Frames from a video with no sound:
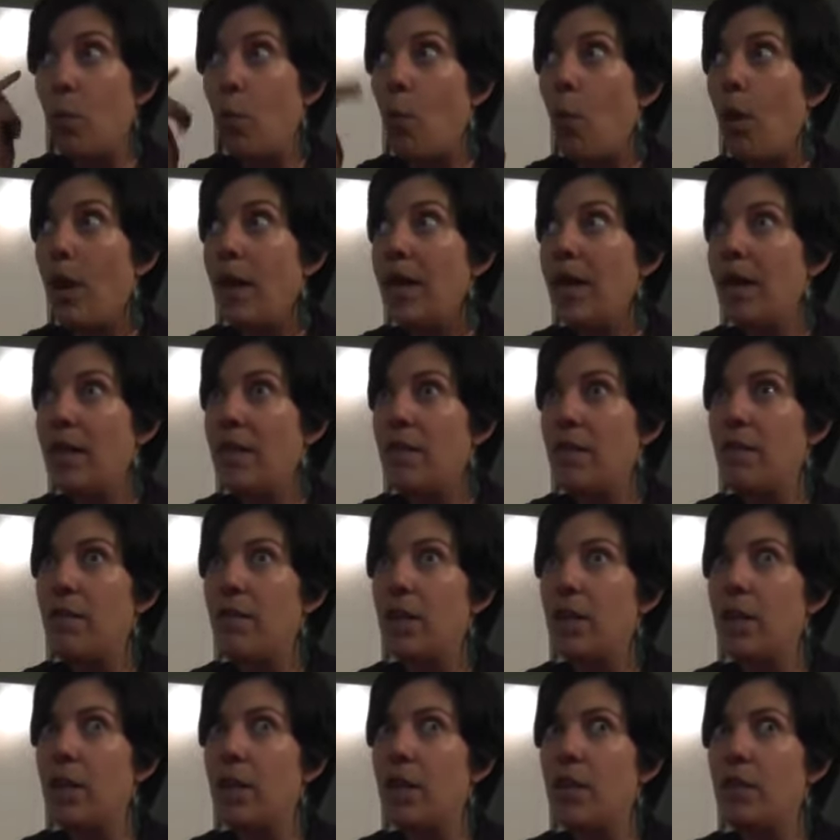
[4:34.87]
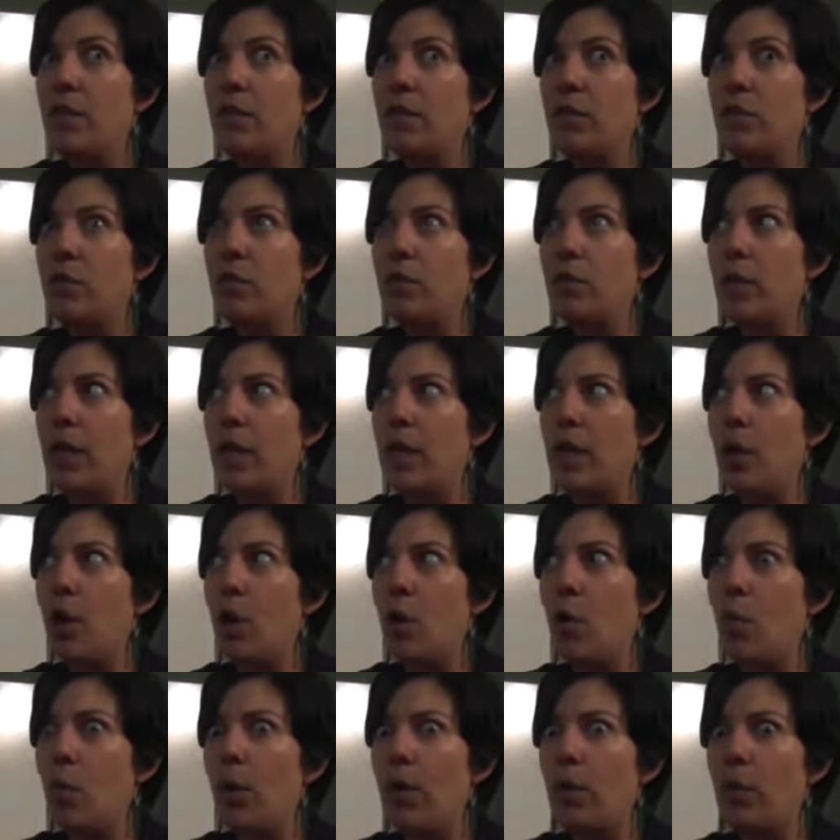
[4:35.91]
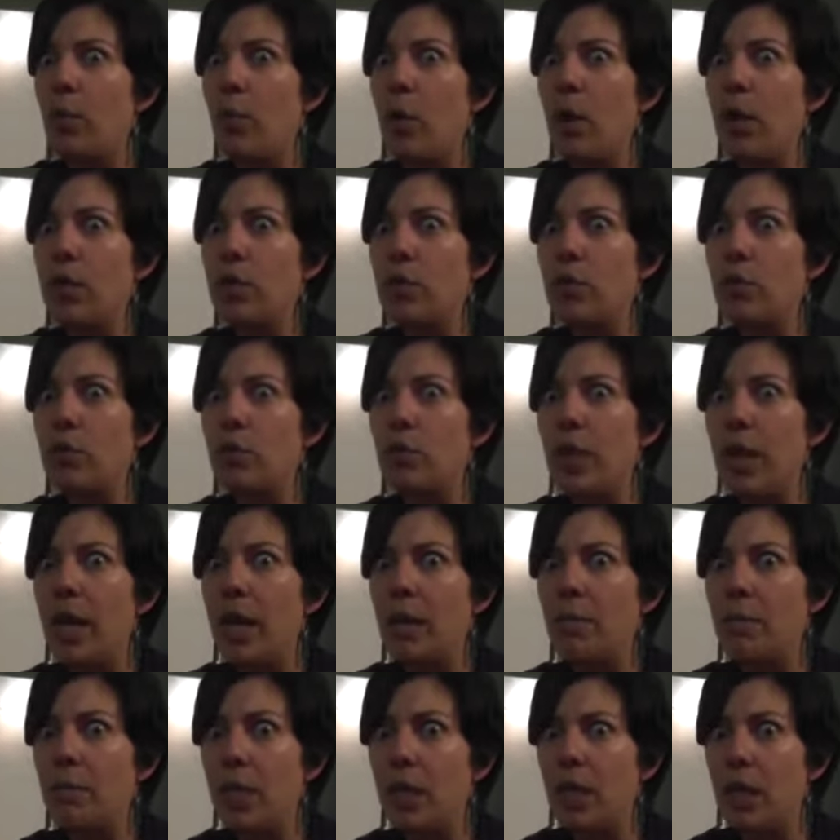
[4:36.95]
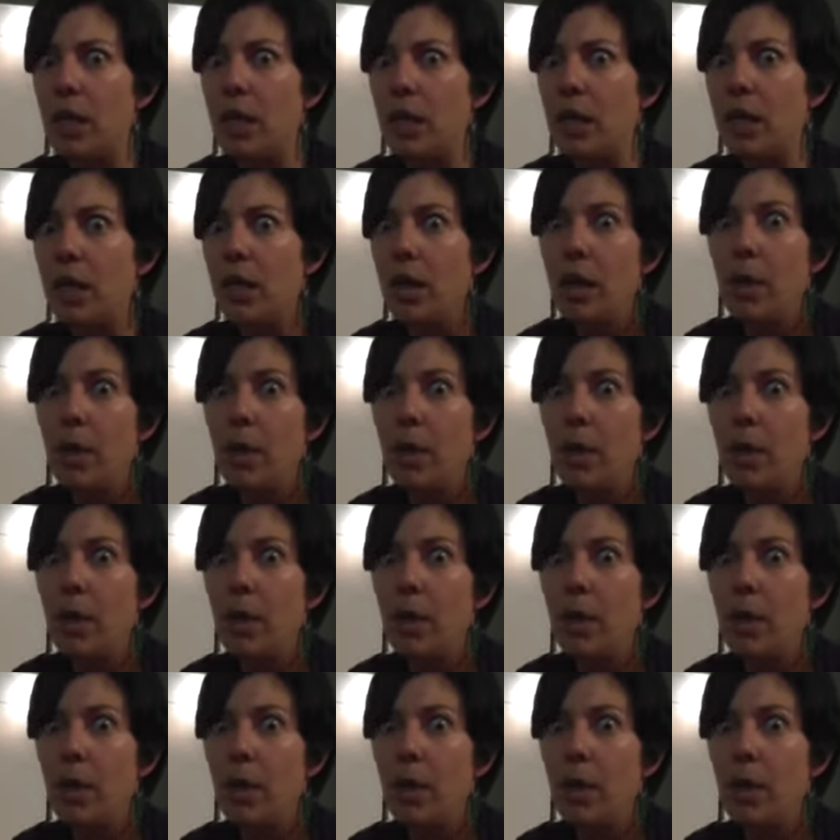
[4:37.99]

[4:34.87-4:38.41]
what infinitive do they go with? What do they mean?